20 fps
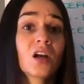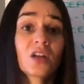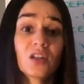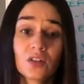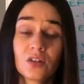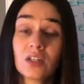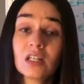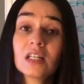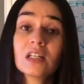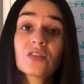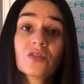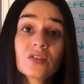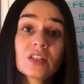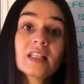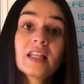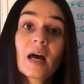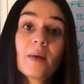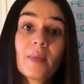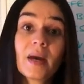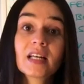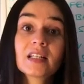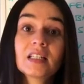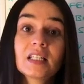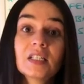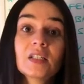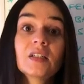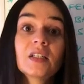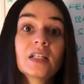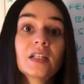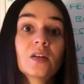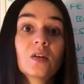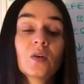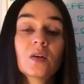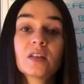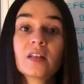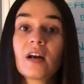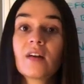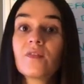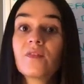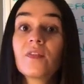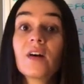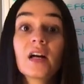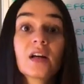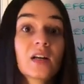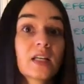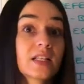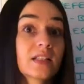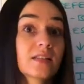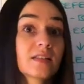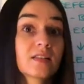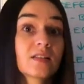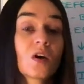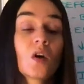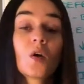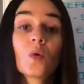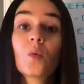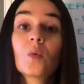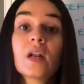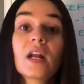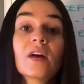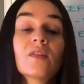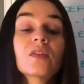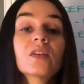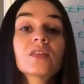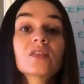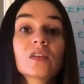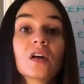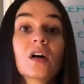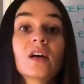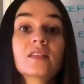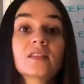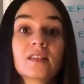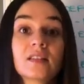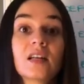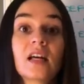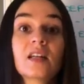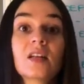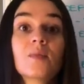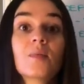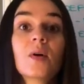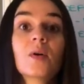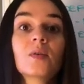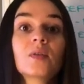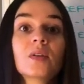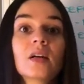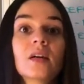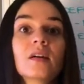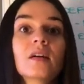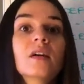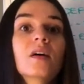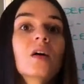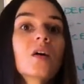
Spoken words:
You need to treat that bacteria or that fungus, whatever is causing that pneumonia.